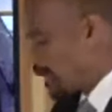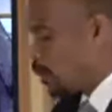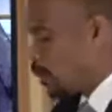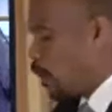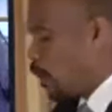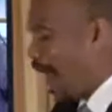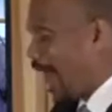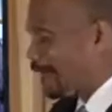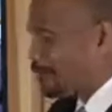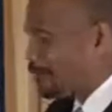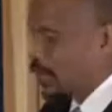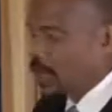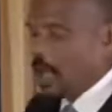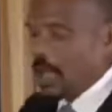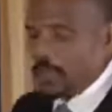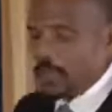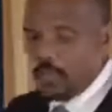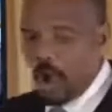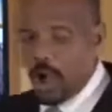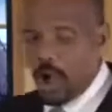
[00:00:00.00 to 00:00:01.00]
what?
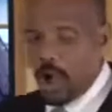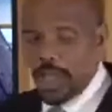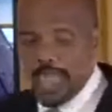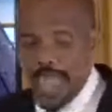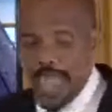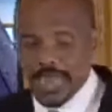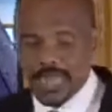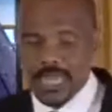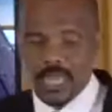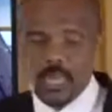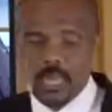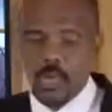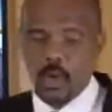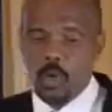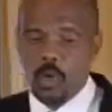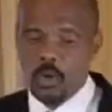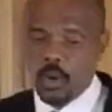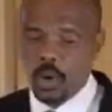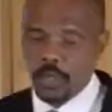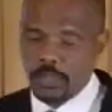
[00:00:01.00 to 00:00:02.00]
Nor any who
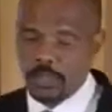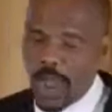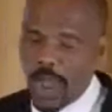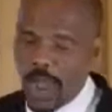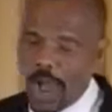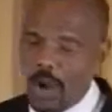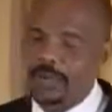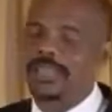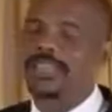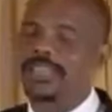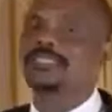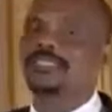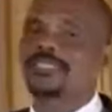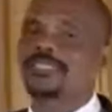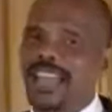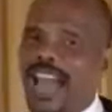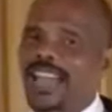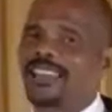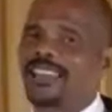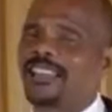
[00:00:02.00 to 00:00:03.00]
go down in
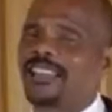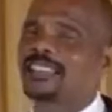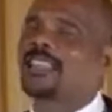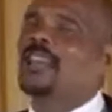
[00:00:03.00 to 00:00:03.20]
silence.